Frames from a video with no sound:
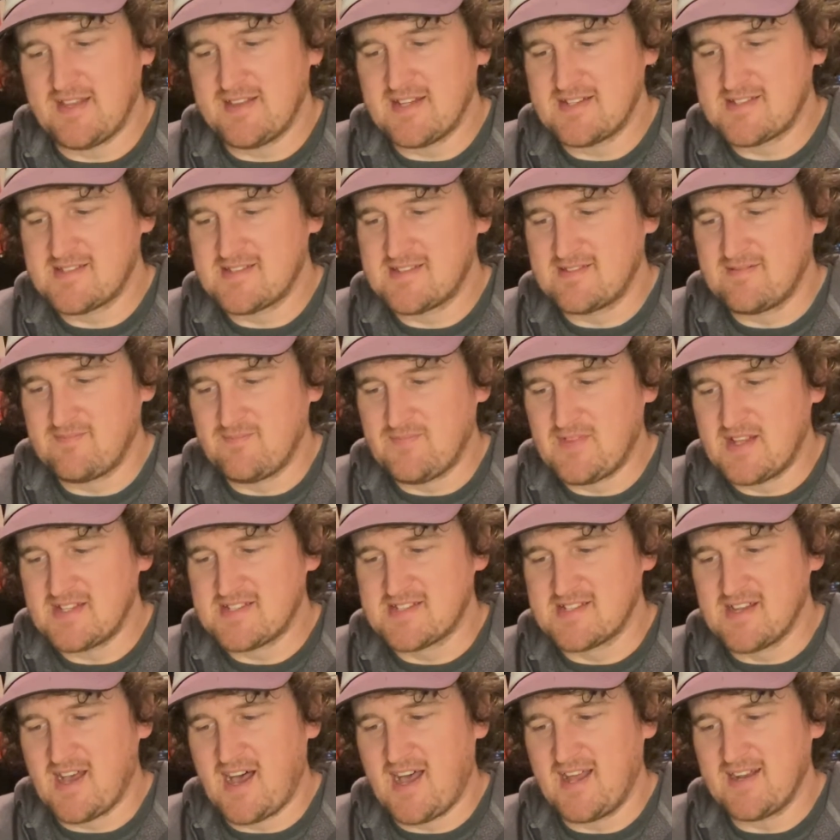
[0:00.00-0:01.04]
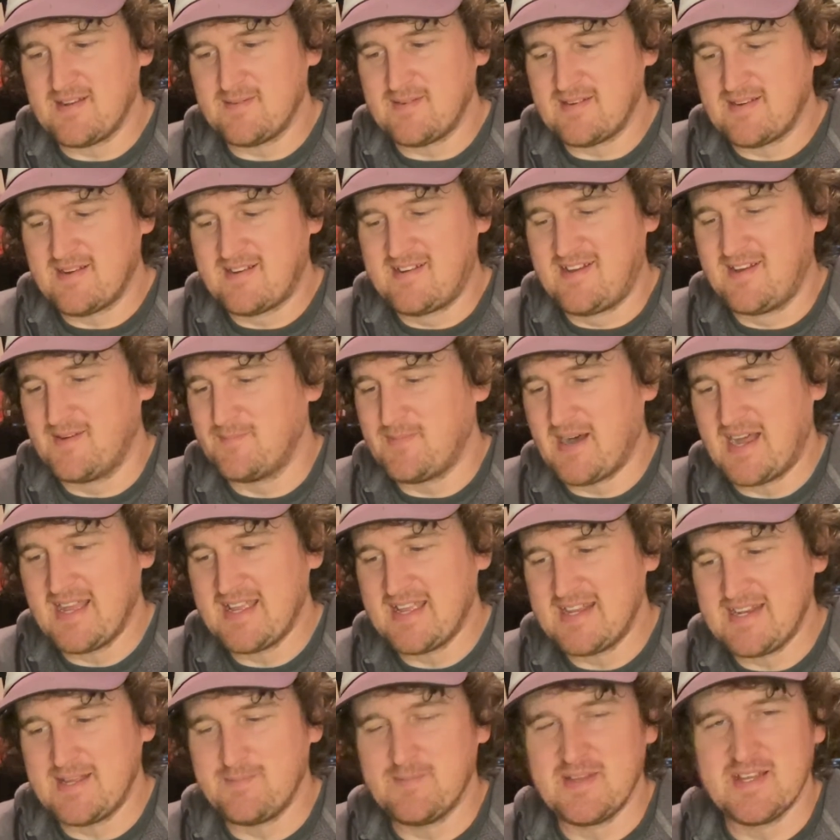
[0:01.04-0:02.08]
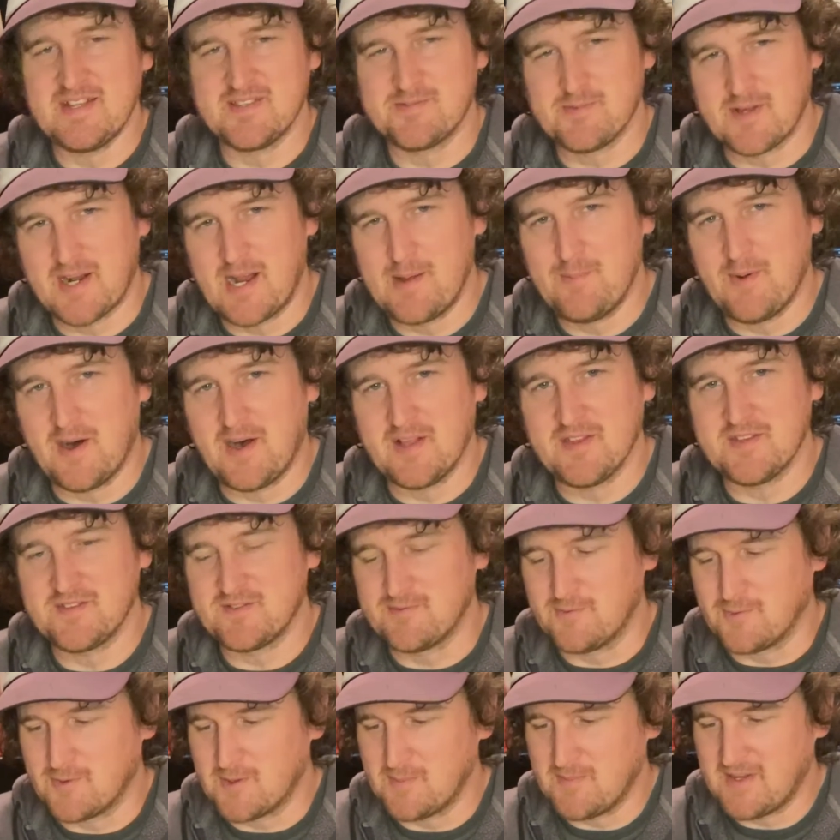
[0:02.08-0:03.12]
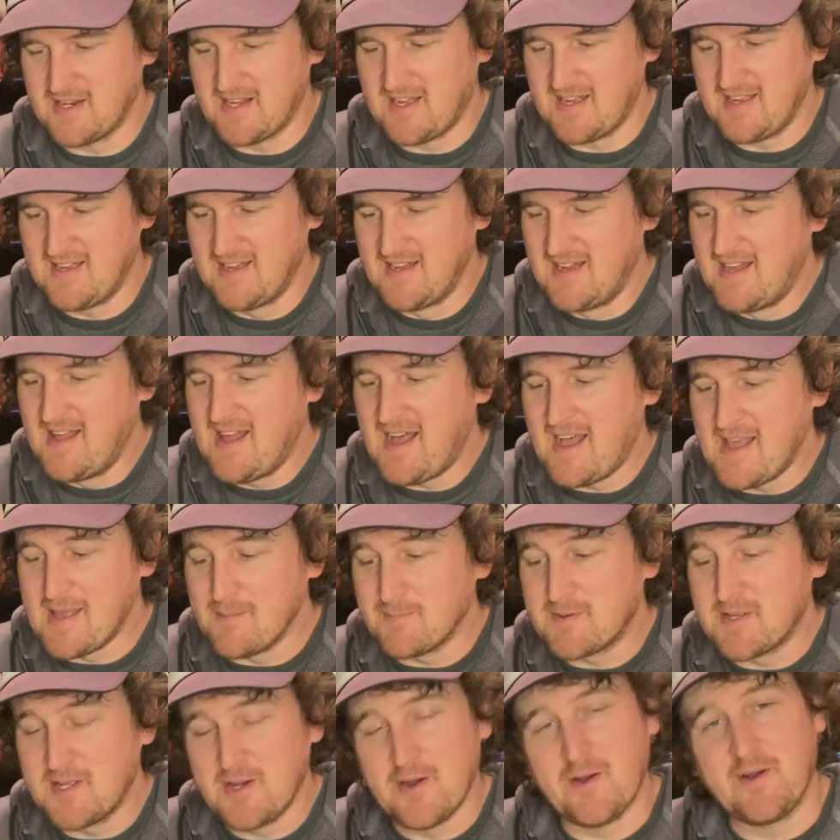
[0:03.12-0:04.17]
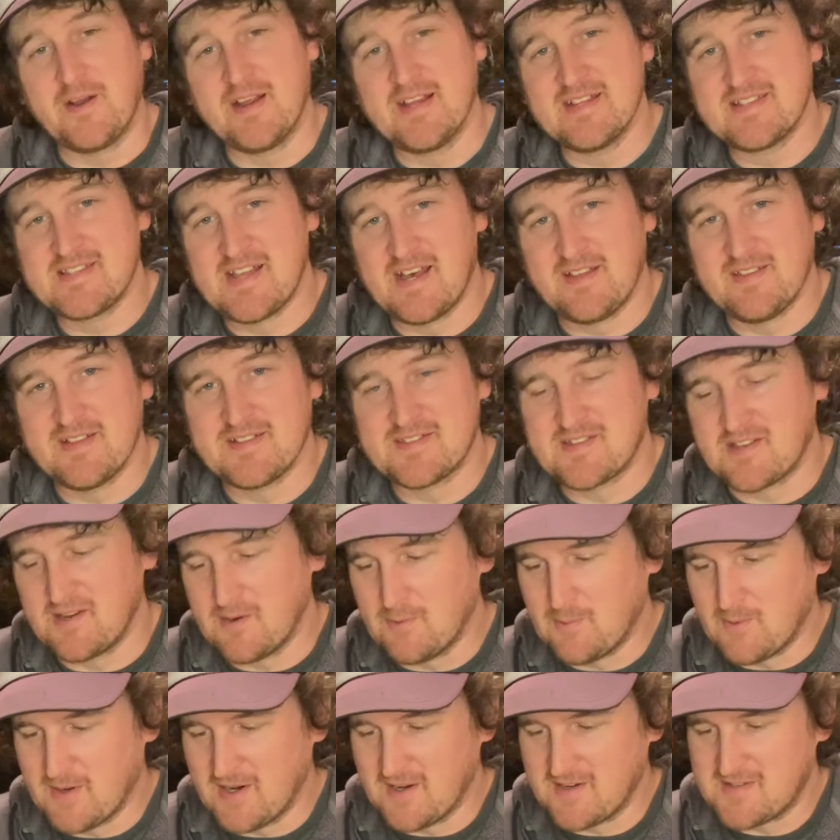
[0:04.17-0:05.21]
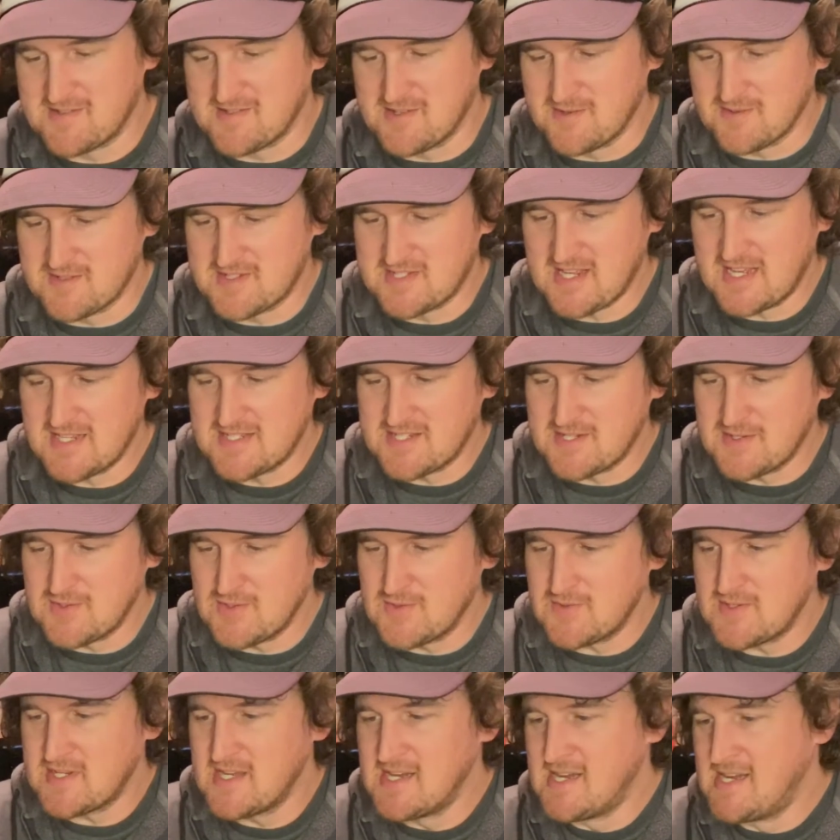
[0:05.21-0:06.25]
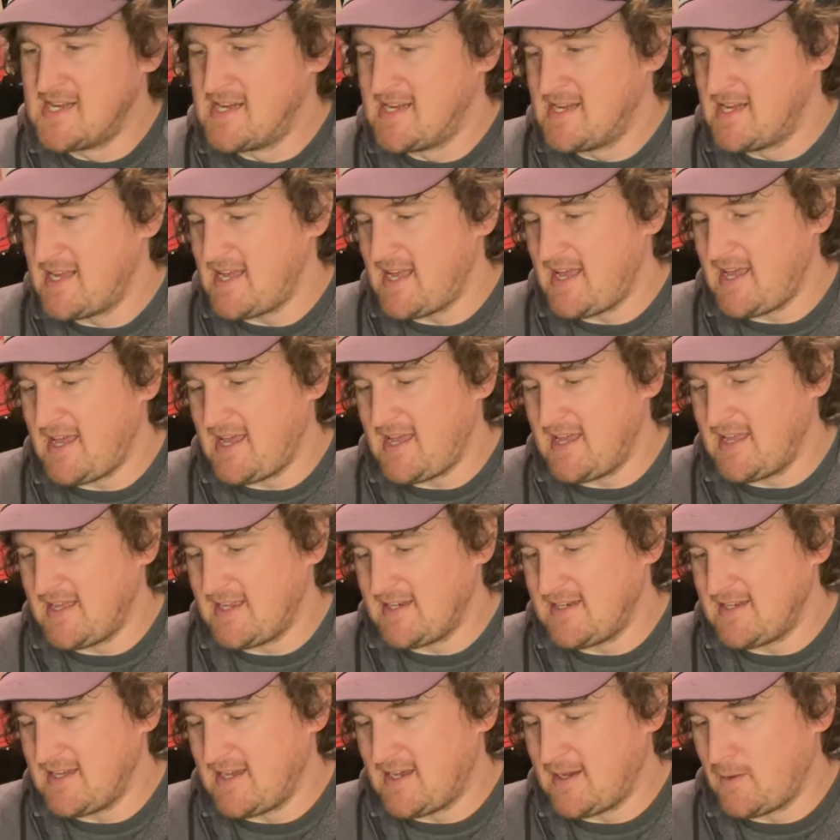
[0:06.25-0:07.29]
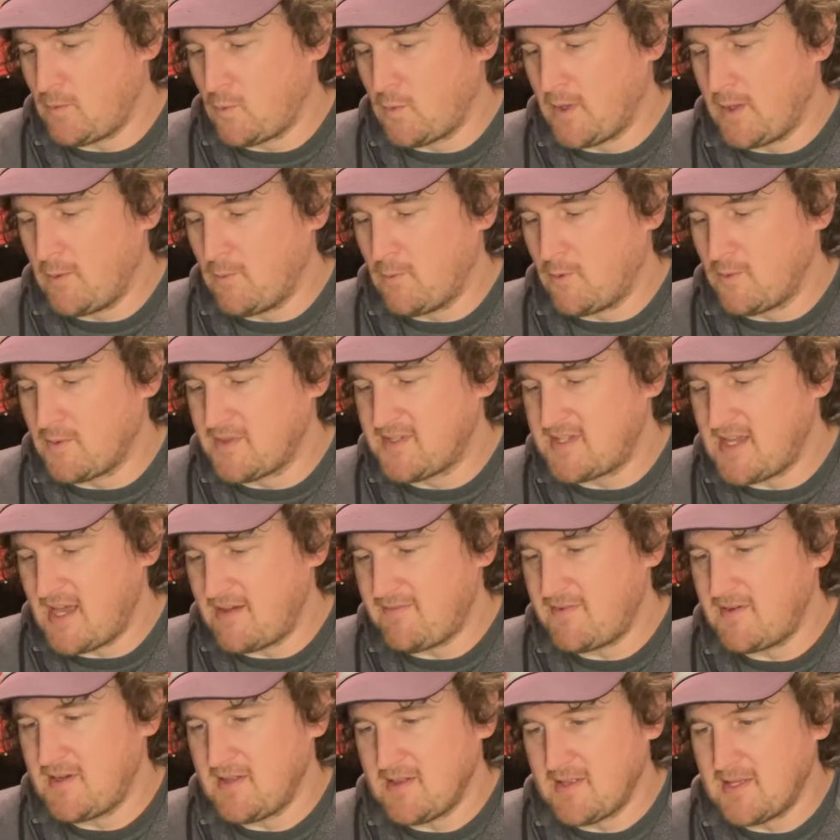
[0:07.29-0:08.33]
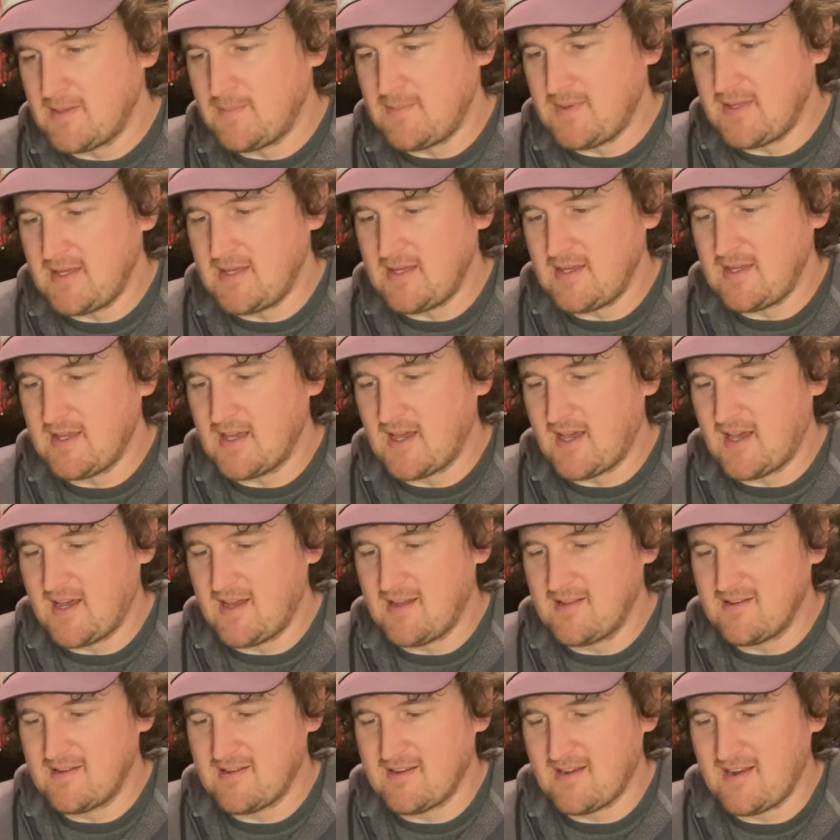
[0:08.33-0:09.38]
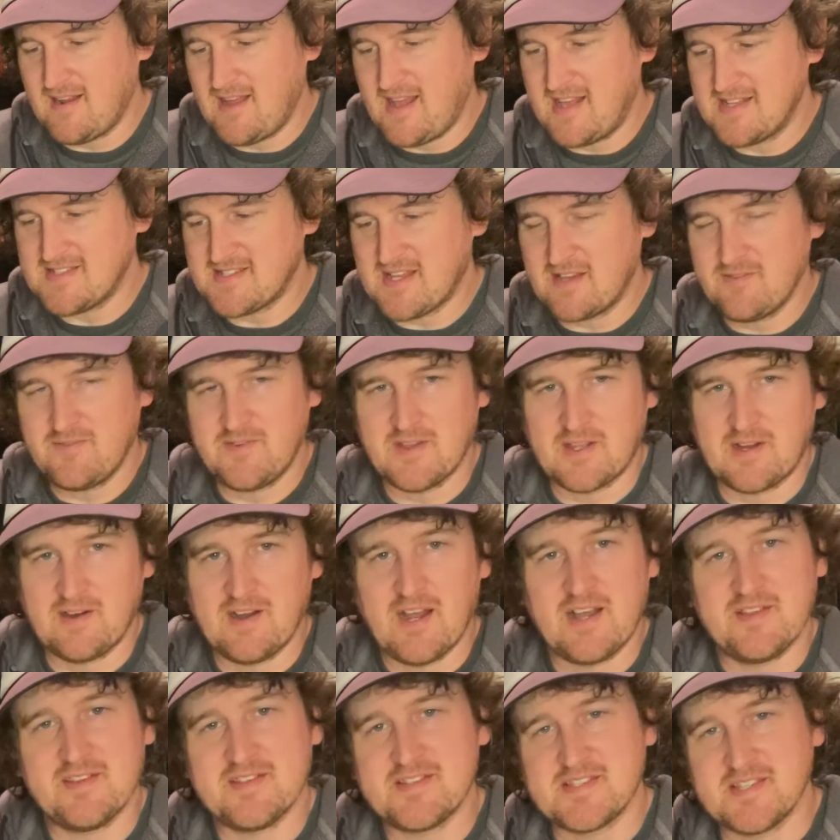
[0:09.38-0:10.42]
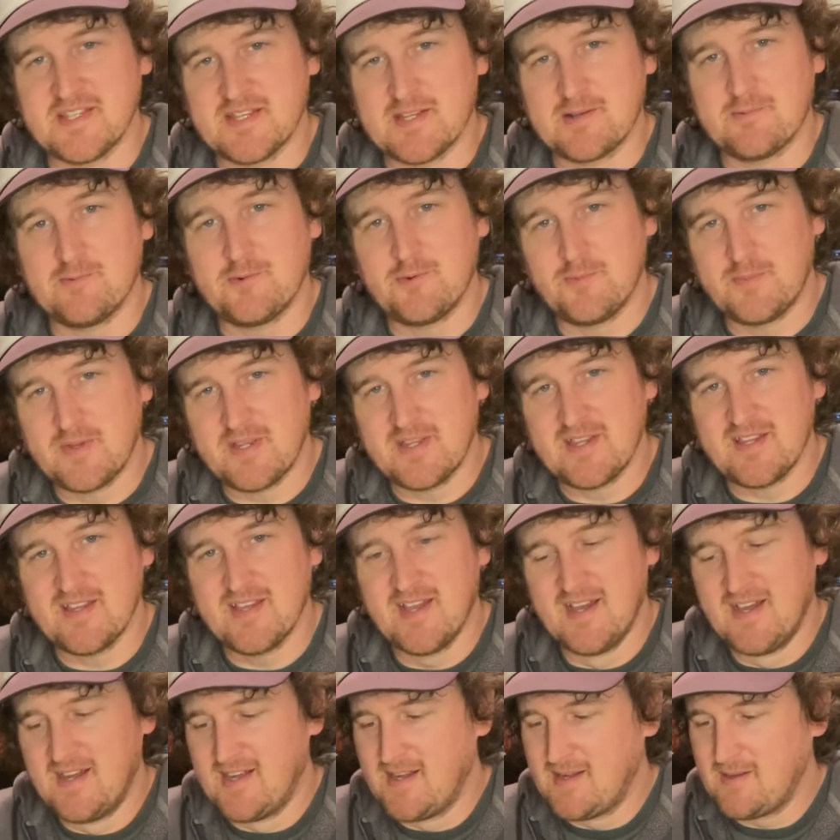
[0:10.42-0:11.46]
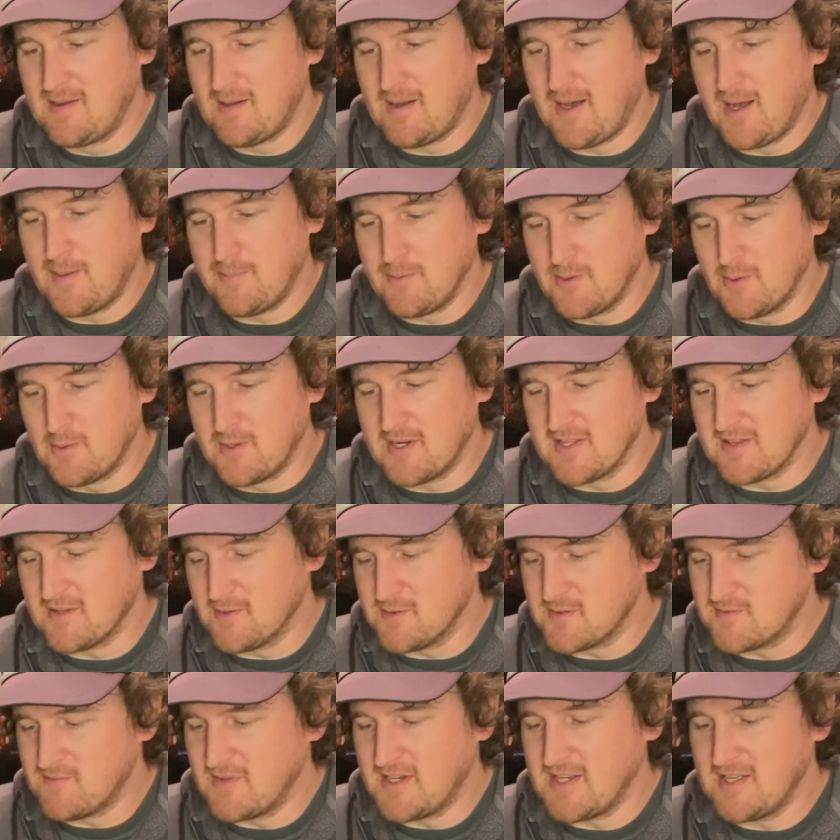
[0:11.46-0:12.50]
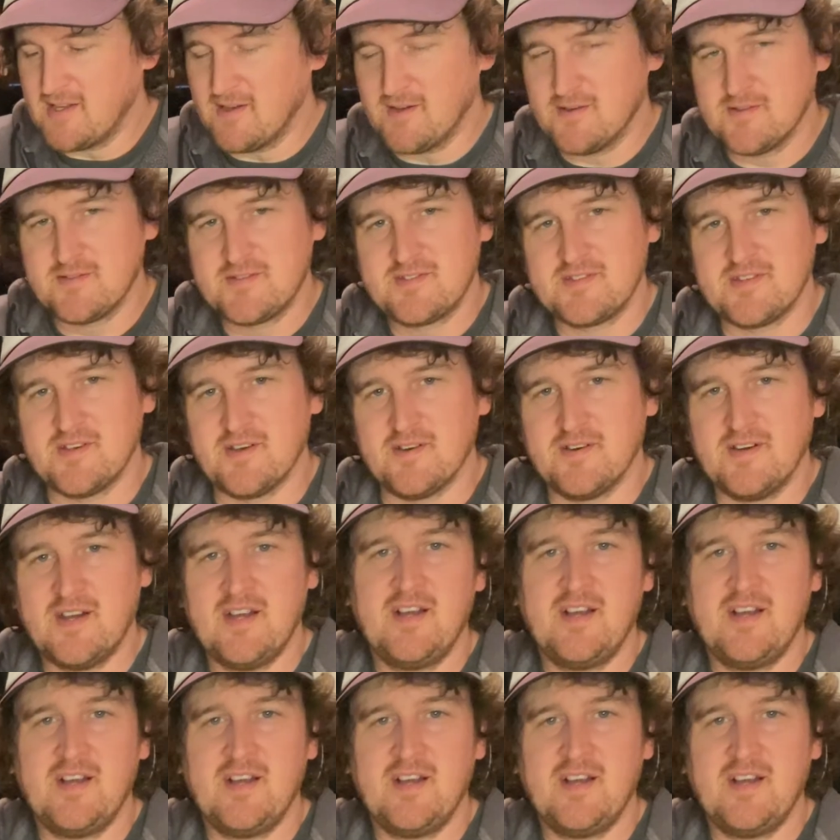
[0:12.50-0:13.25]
That's not by any means what I bought this for, but I am curious how that's going to work. So stay tuned, and we will definitely be, as I figure out this thing, we'll be uploading those videos. So